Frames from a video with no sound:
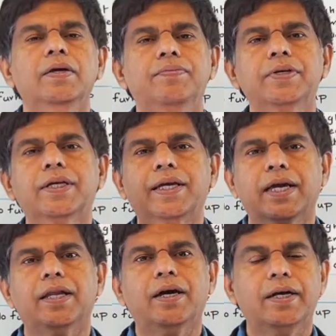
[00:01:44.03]
we
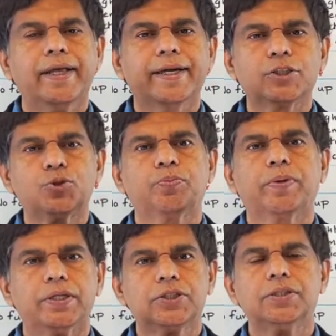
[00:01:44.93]
cannot
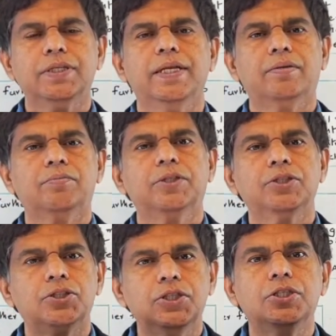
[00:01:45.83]
express in
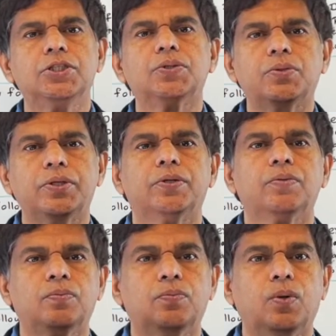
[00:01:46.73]
numbers you don't
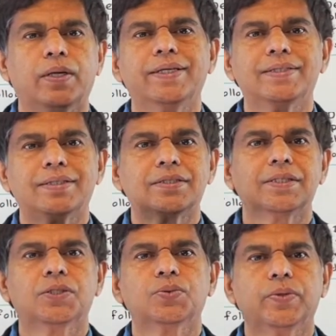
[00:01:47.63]
know what is the
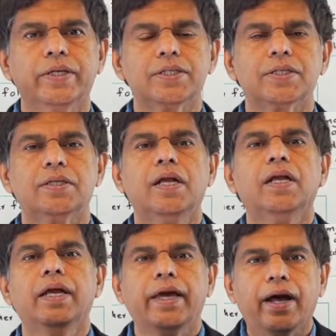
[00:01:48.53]
situation
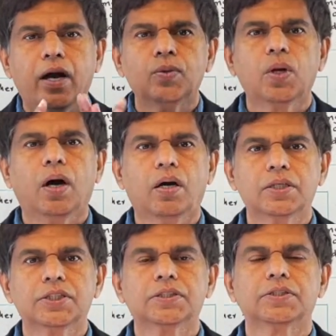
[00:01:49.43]
and how
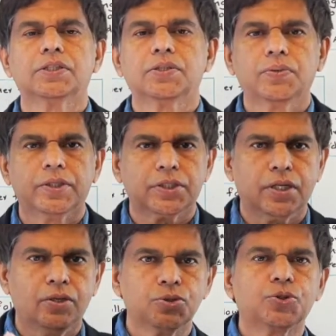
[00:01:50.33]
large is the situation
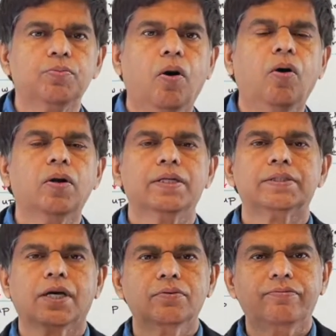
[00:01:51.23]
how small
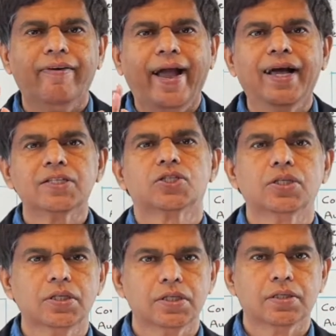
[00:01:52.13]
is how fast
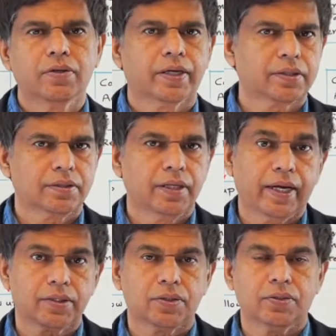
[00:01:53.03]
you need to act
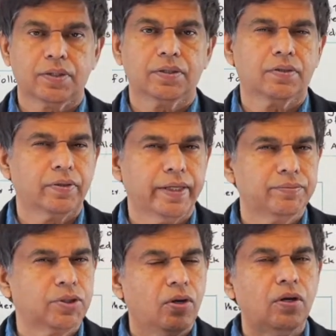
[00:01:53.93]
Act on. Okay,
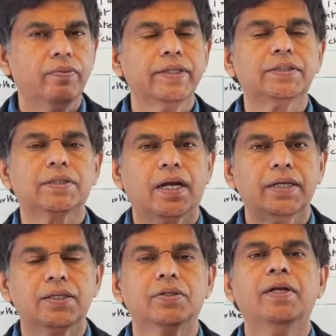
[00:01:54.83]
so always
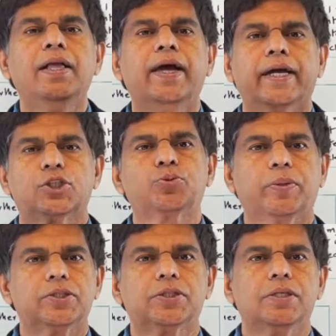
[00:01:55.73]
trying to
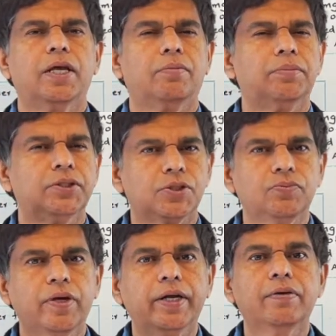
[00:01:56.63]
express in numbers.
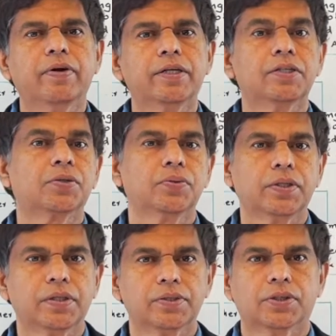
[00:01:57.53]
Very, very true
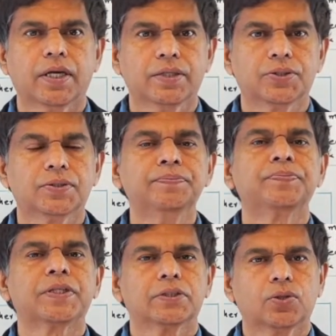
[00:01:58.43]
in this case.
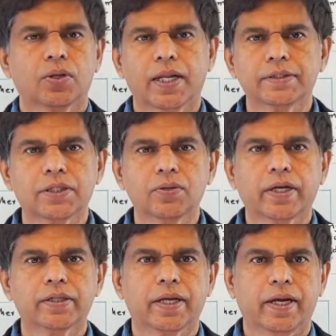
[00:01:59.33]
So let's look
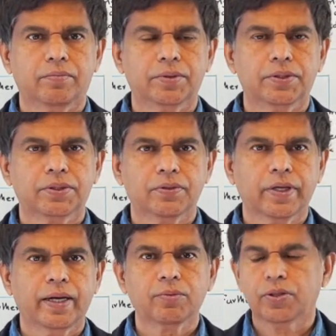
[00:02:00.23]
at the numbers.
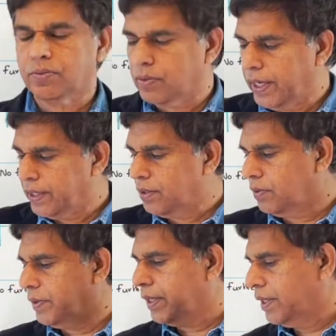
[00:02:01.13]
Okay, I'm going to write it
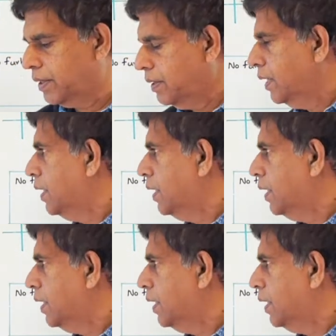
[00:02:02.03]
over here.